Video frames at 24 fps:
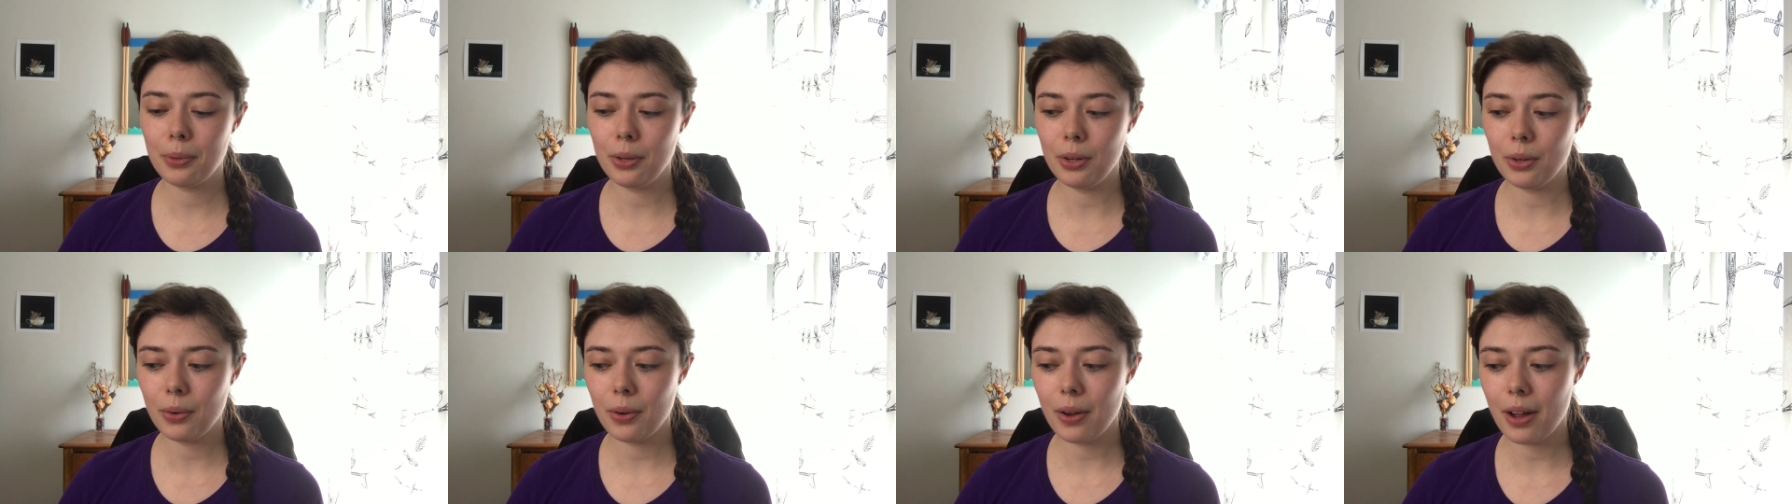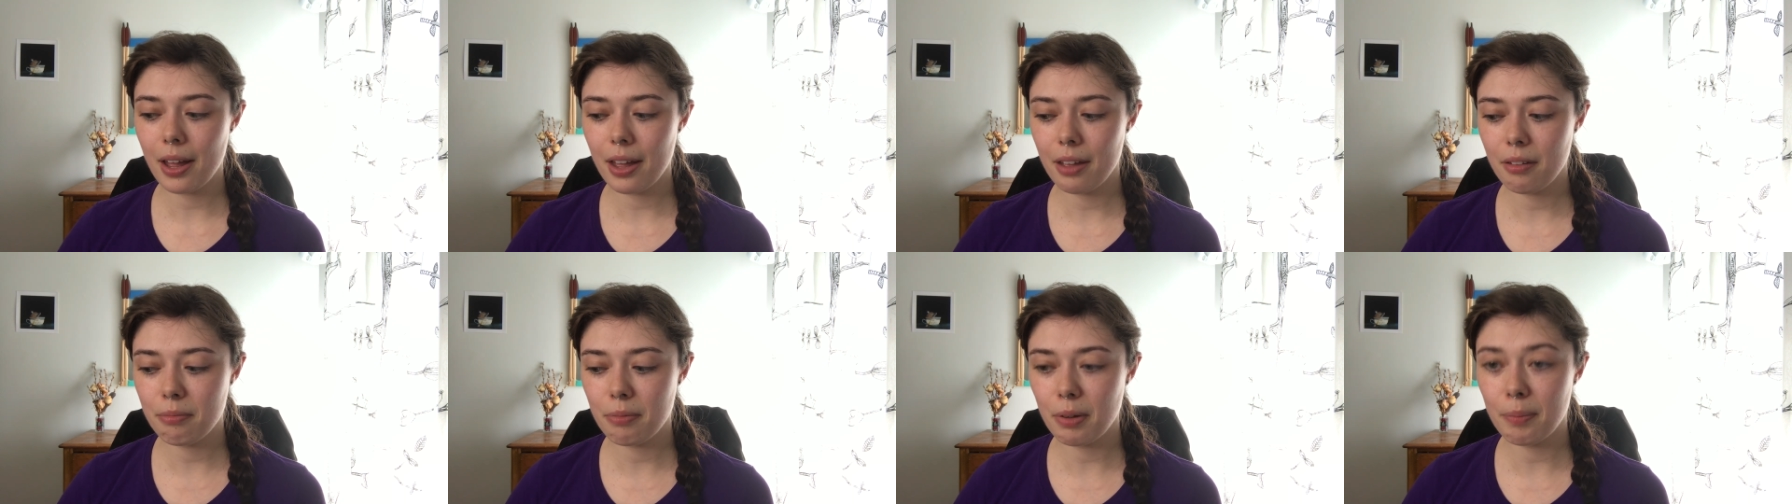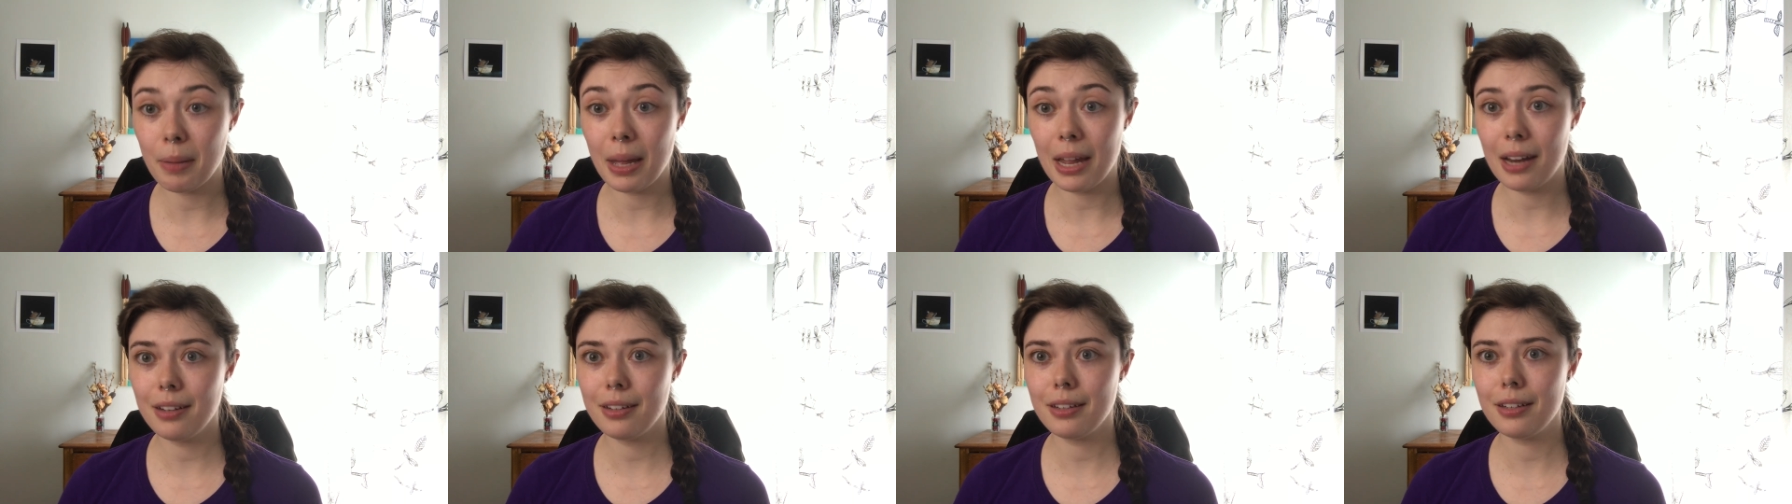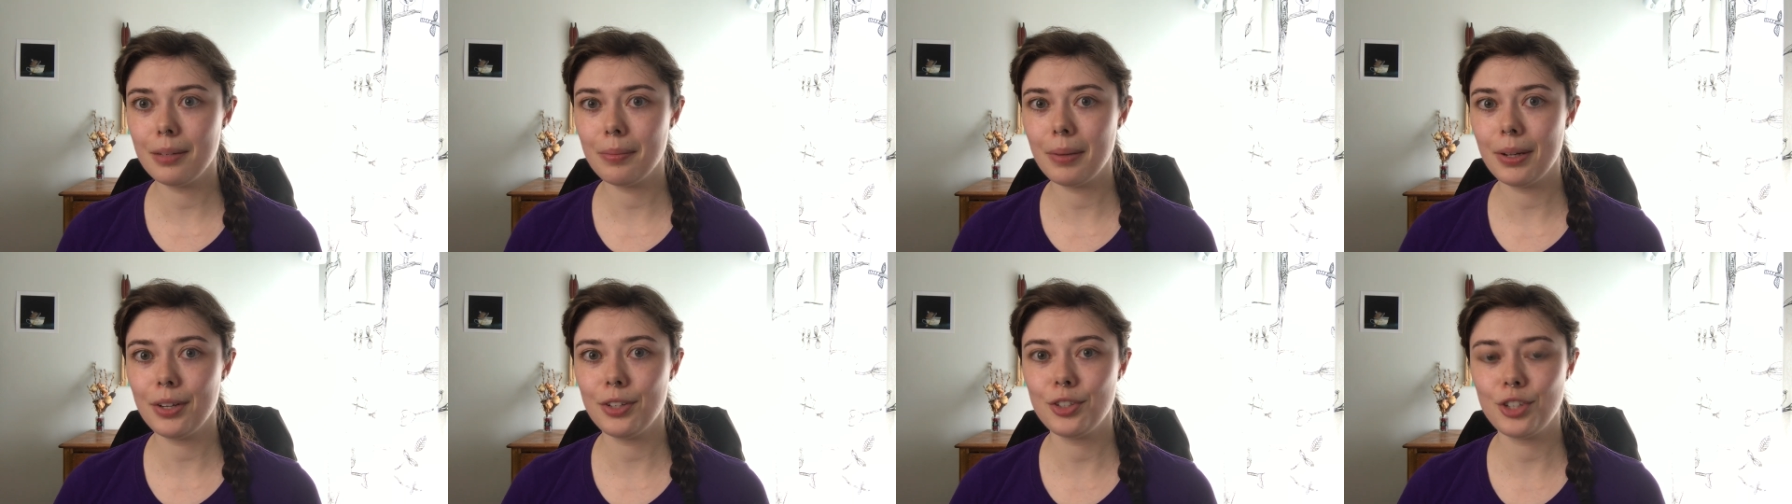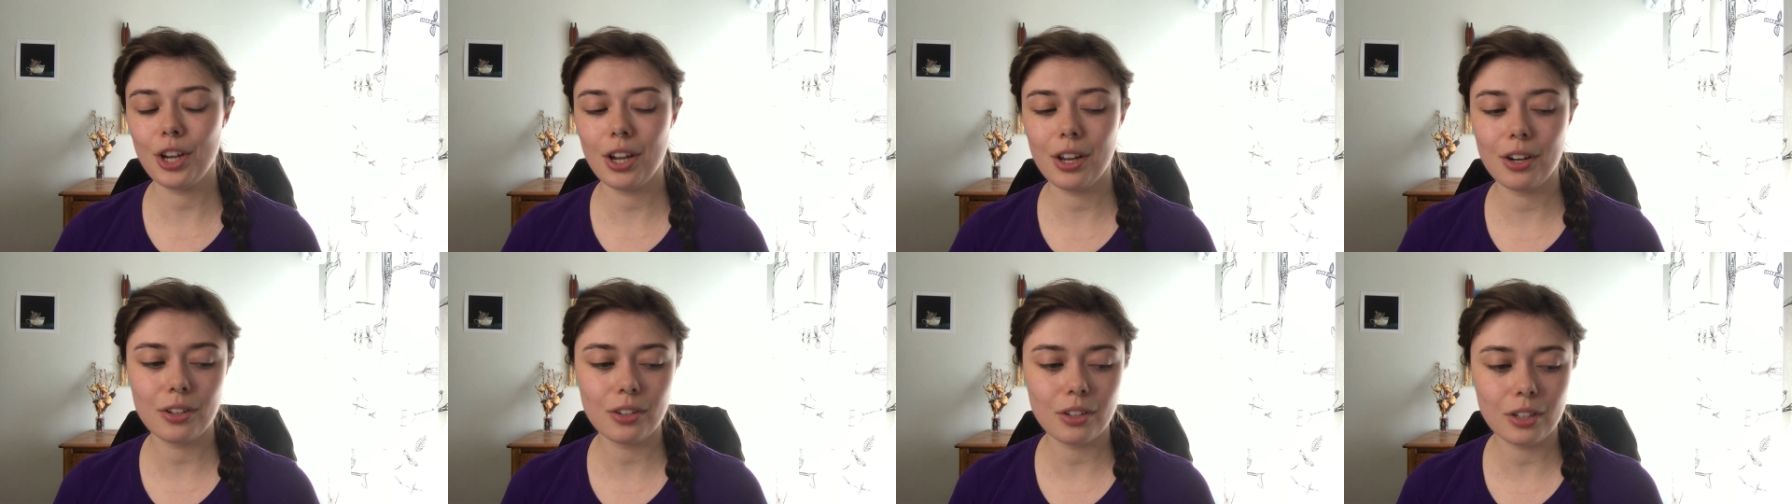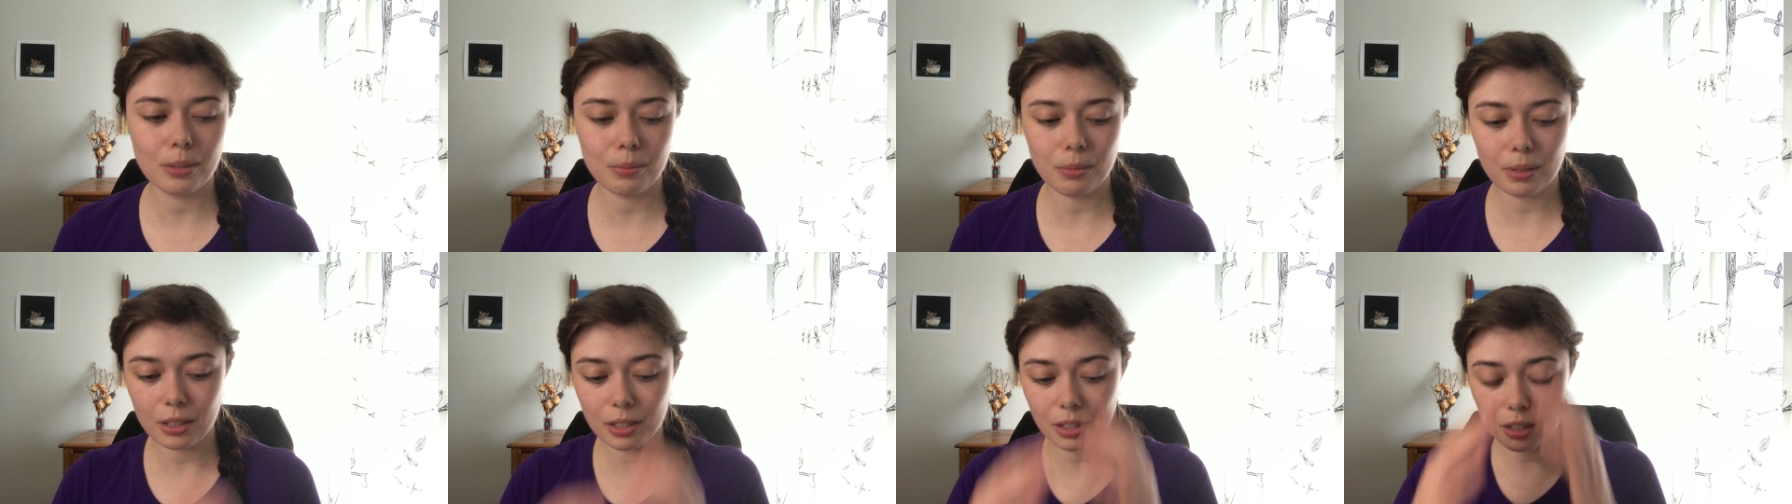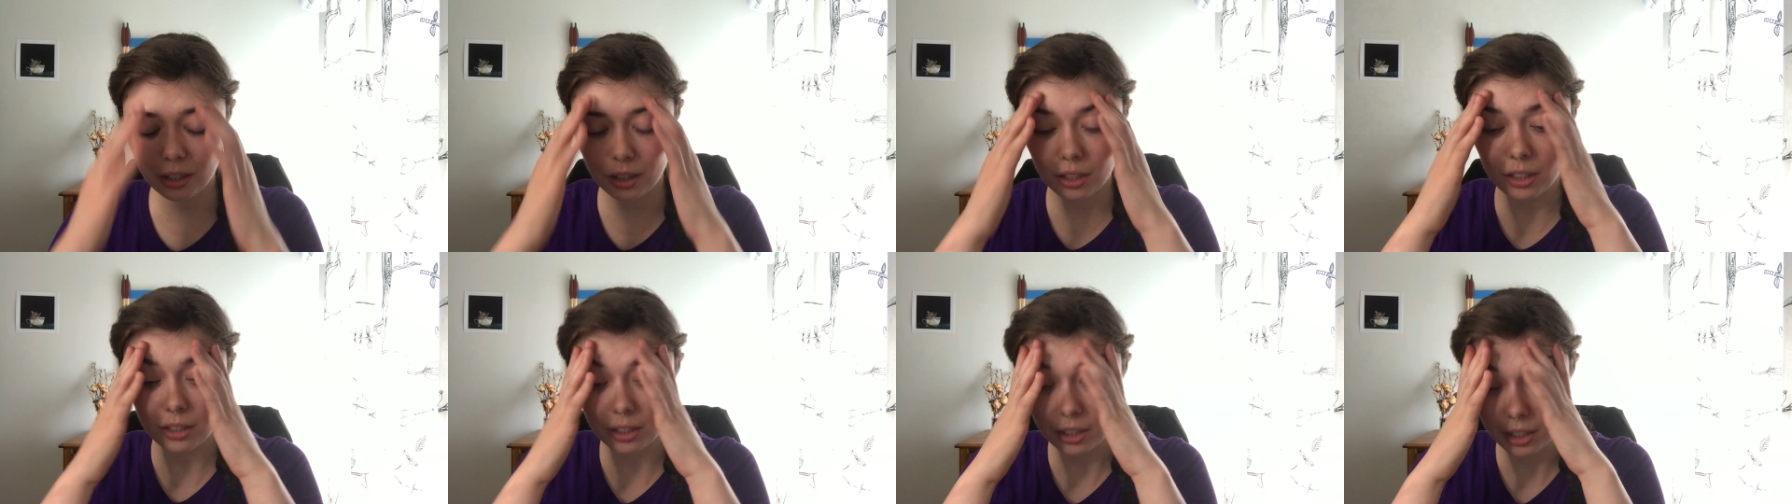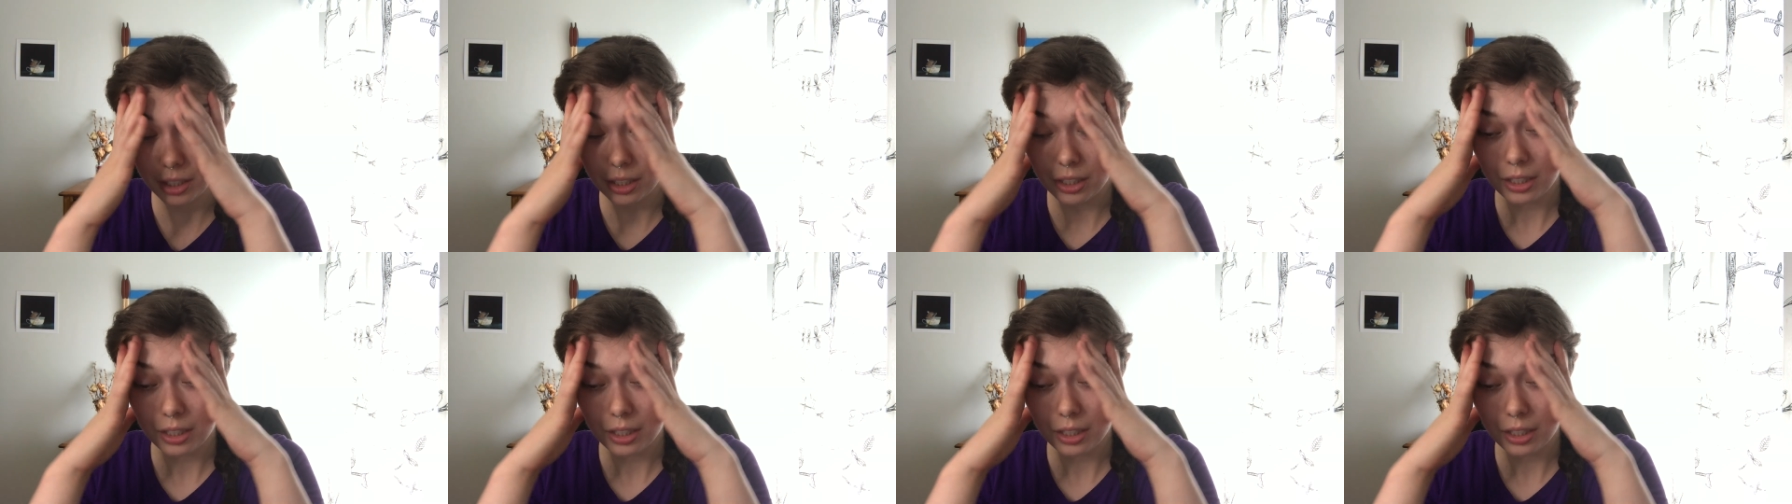you know, I've abandoned my channel, and I'm like, oh,